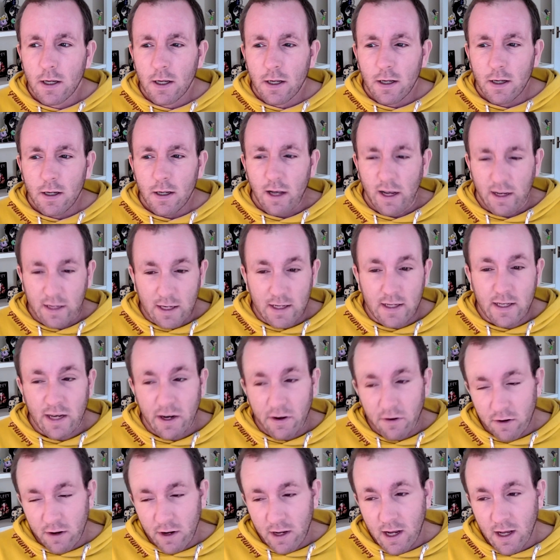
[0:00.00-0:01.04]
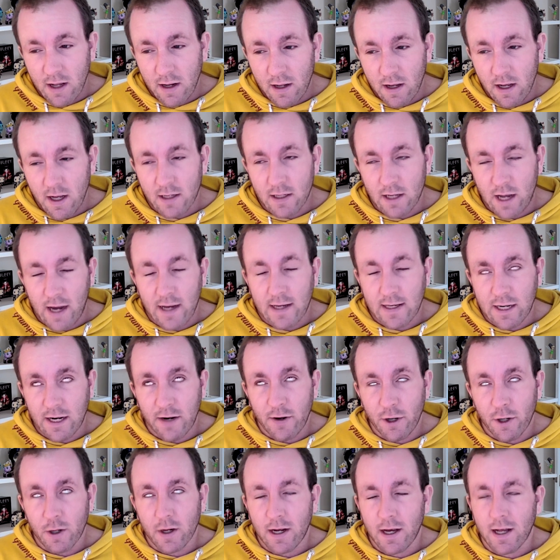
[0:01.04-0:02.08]
is a
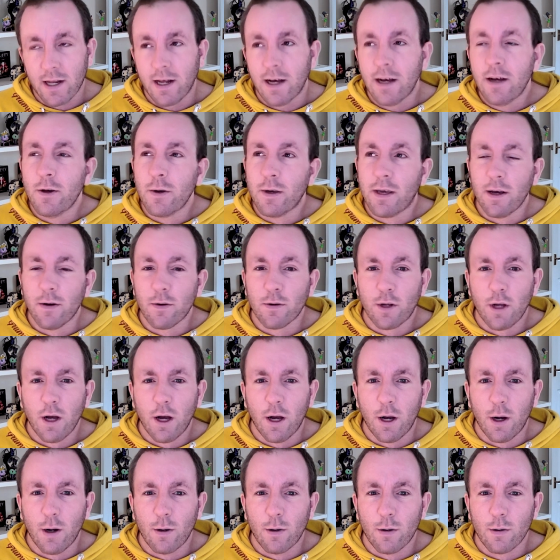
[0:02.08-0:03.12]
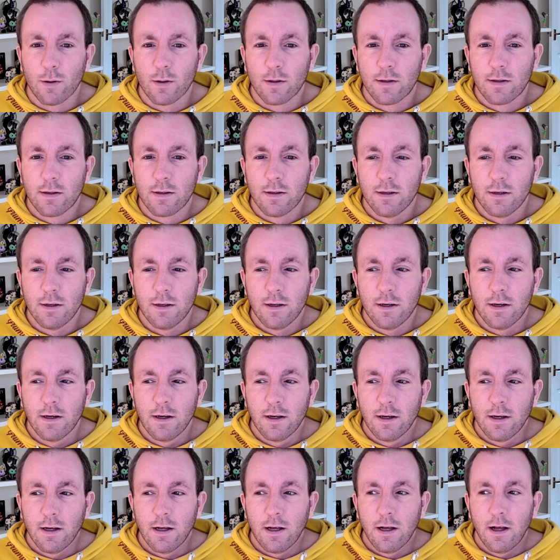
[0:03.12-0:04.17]
serial killer who killed girls,
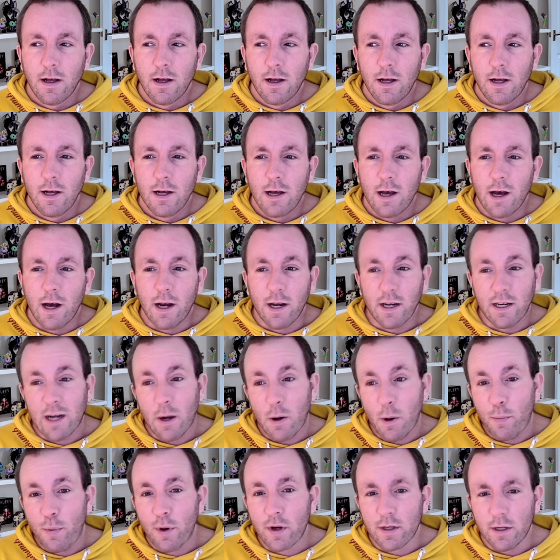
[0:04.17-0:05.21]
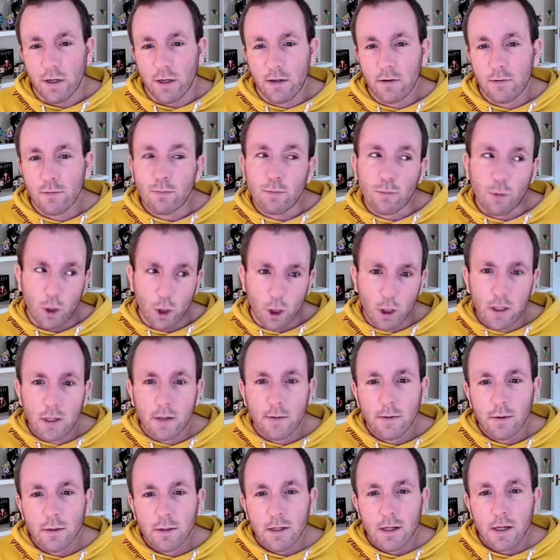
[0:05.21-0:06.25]
and he's now in prison. Good.
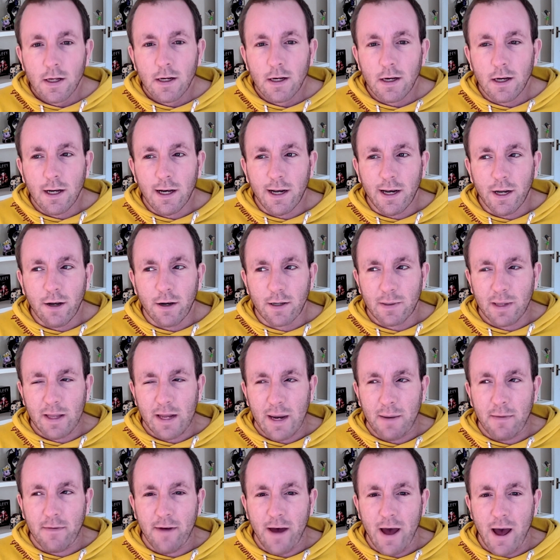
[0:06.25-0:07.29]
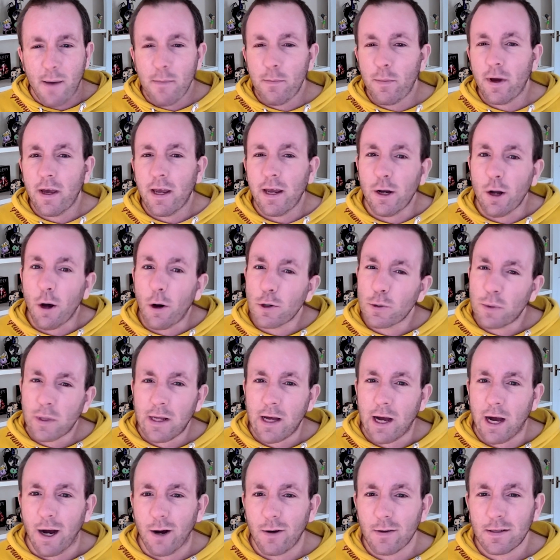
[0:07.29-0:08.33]
And he goes by the name of M, but he knows where the
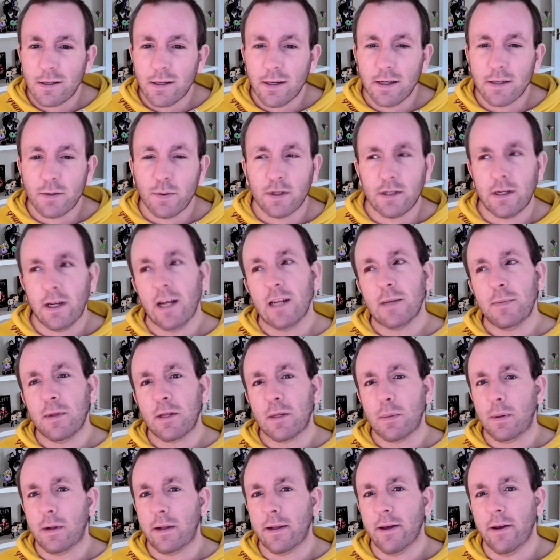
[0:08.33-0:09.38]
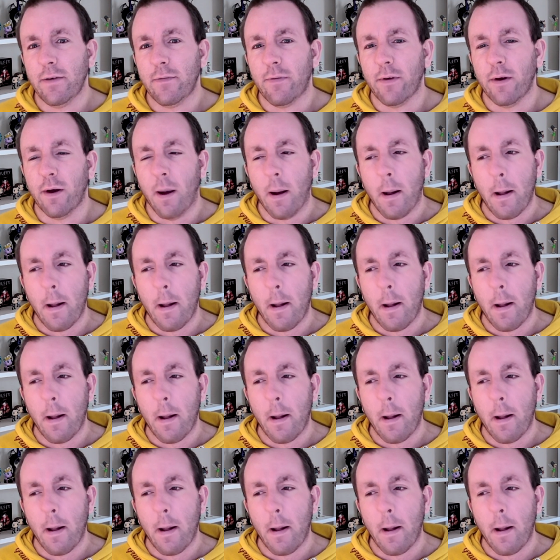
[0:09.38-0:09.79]
house is, which leads me to believe that